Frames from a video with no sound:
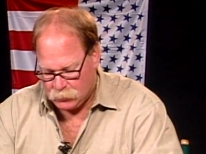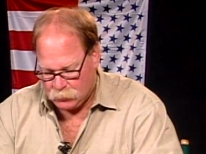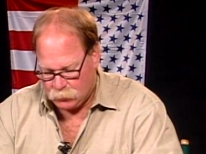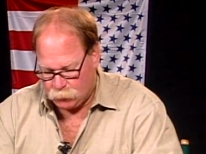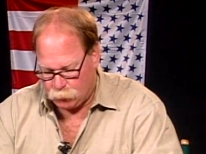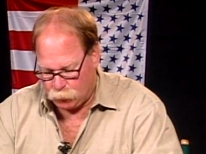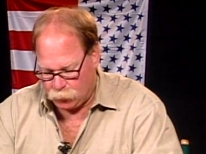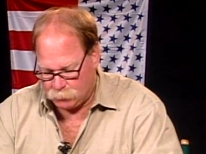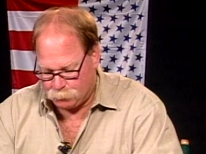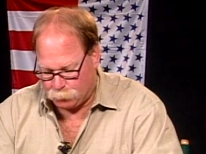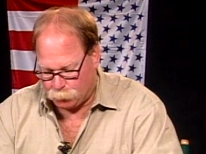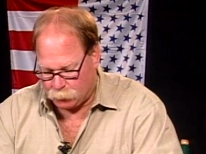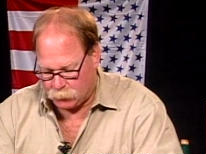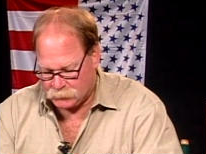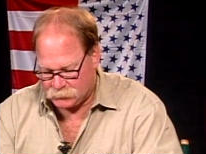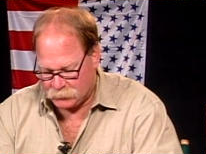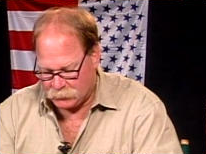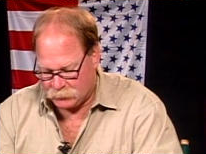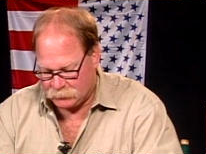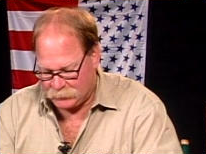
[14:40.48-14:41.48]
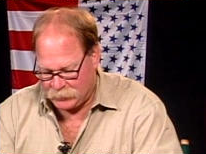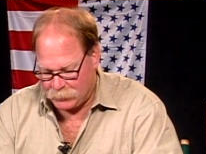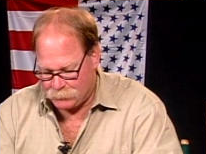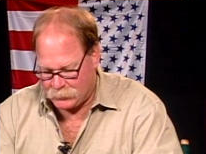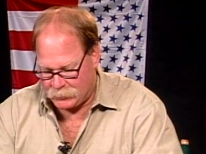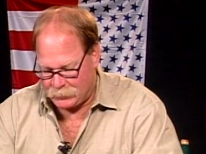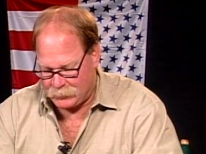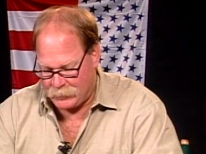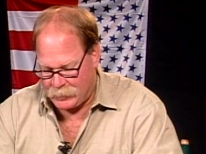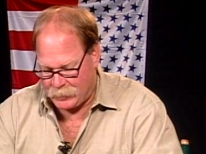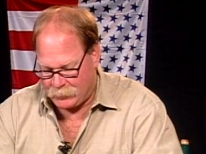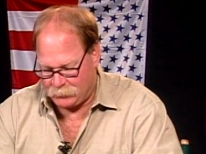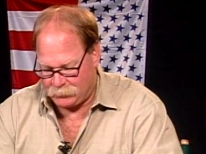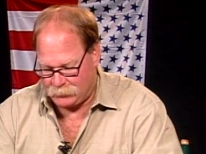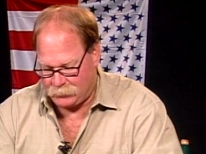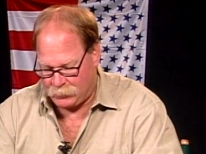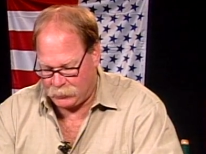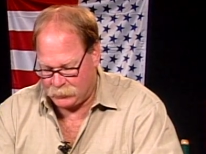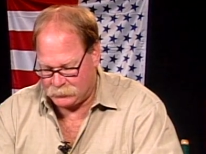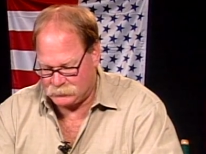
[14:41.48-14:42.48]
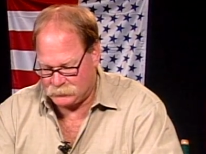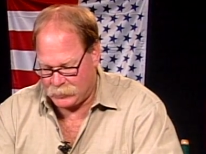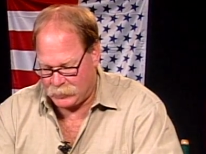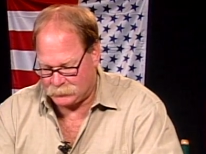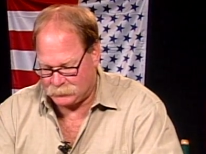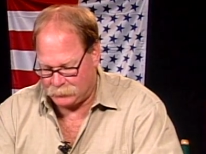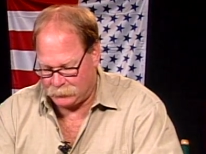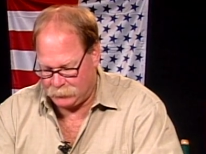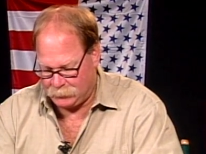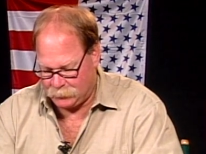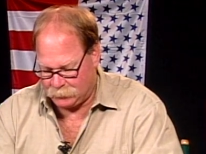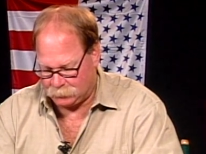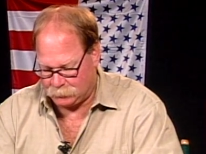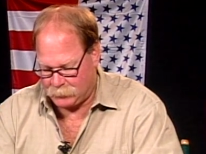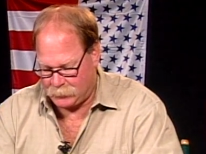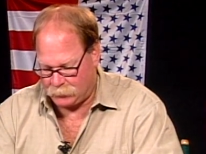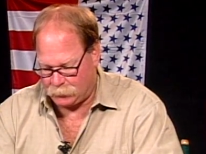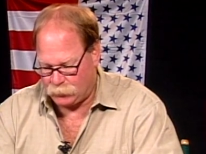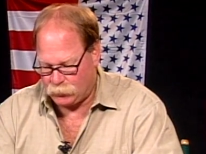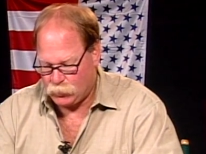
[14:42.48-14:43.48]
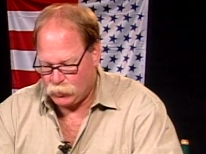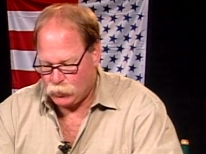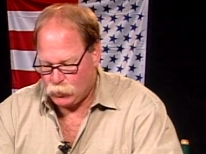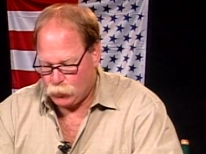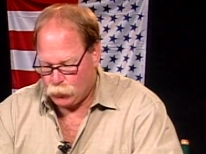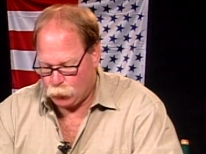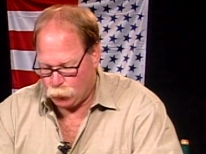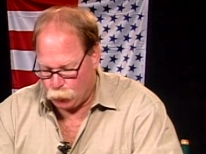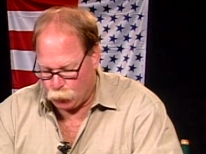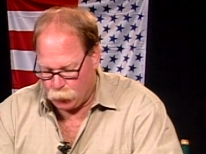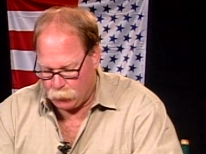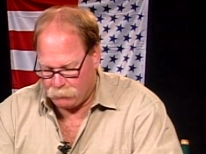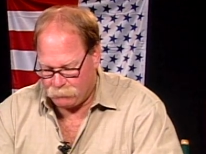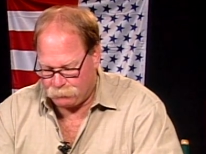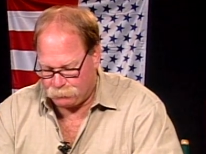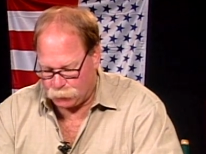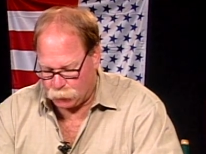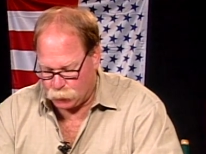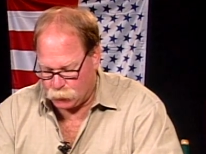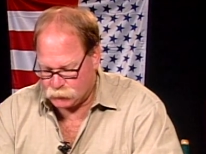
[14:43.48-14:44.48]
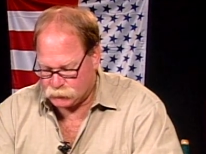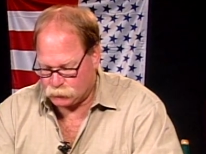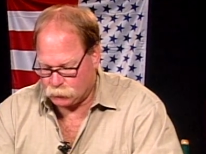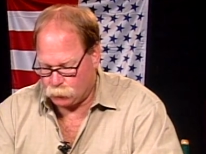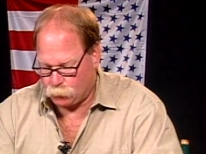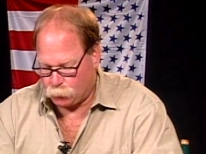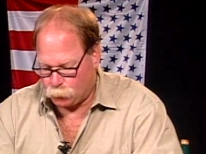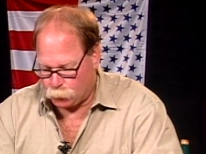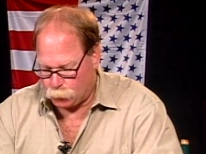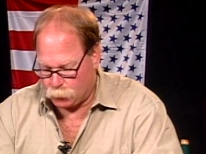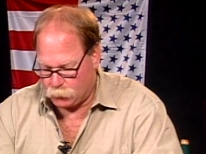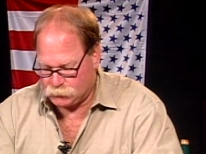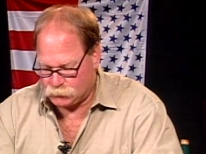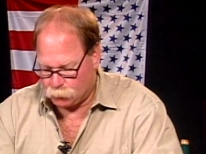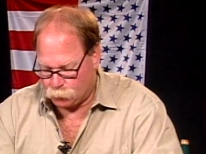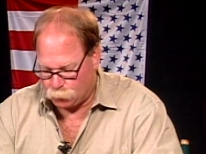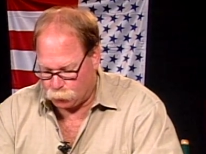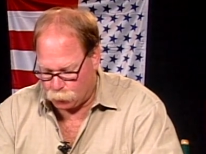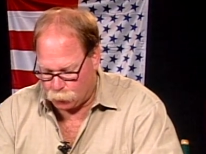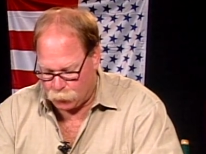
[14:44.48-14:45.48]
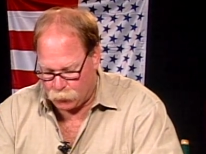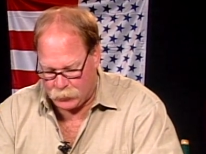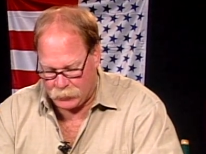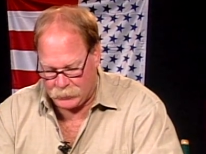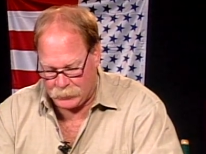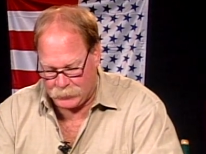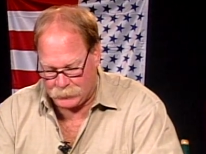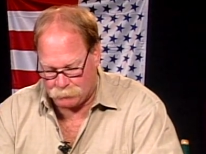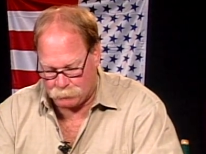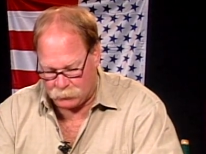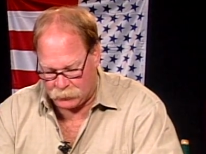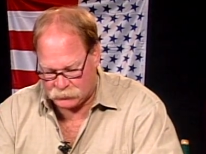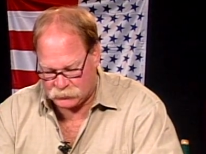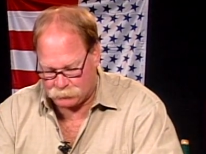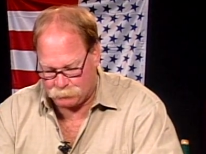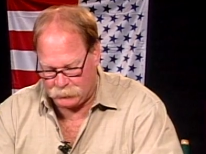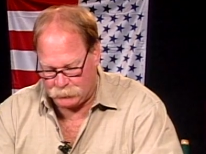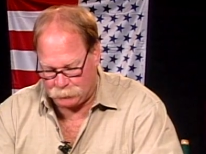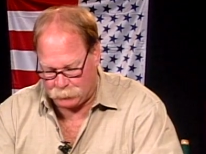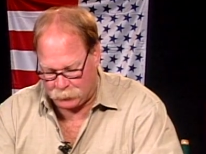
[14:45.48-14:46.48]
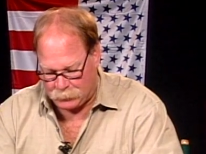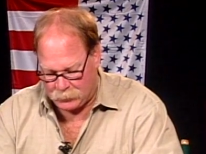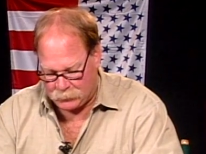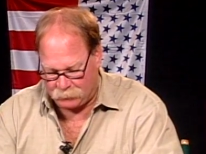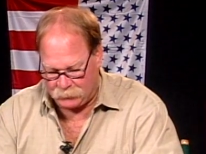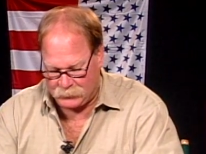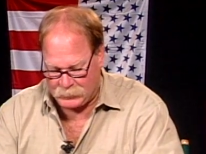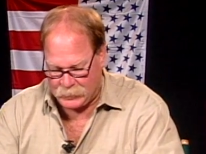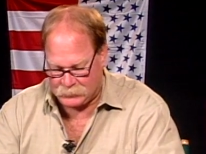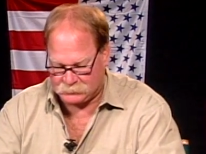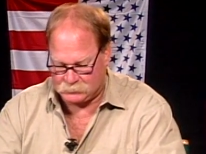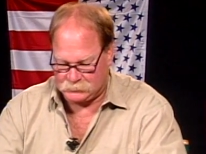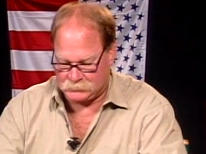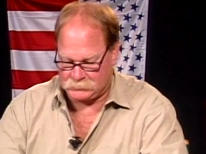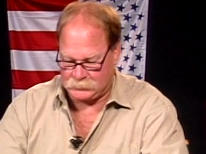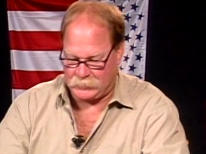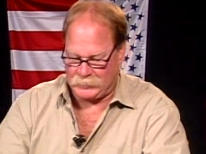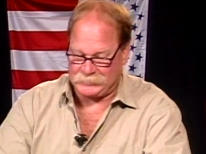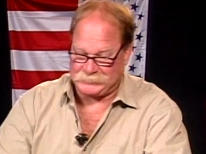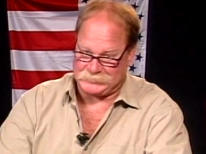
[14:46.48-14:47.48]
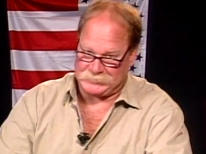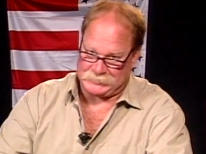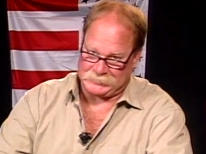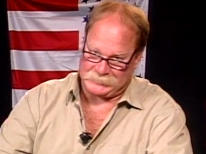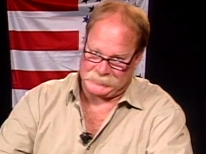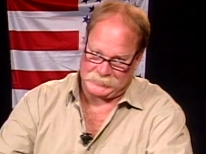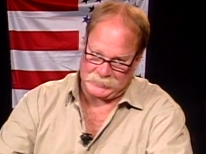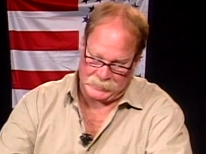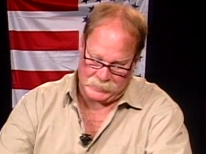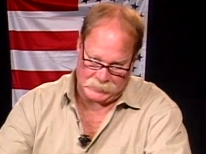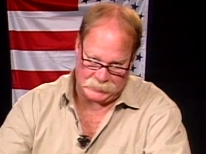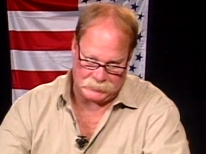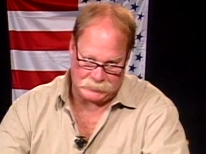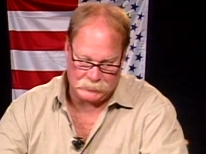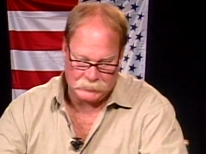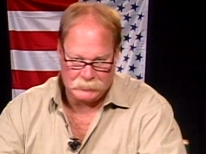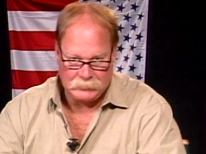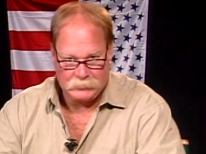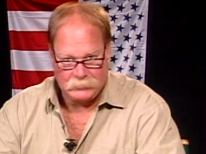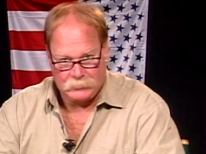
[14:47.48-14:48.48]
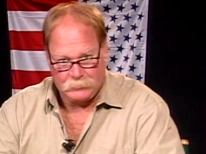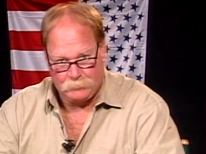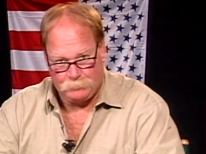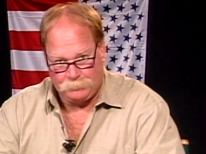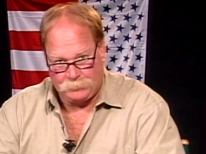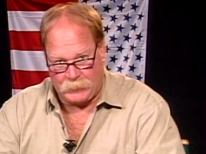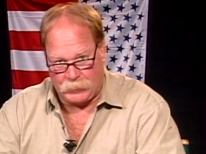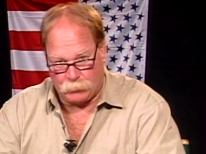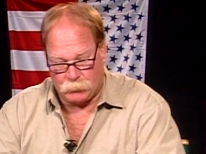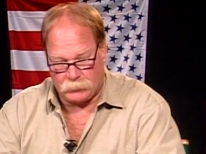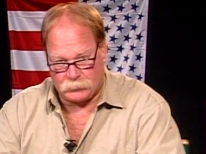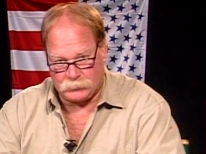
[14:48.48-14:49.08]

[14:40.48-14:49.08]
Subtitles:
heard Boston claim that it had a hijacked airliner, her first words were, "It must be part of the exercise." Again, these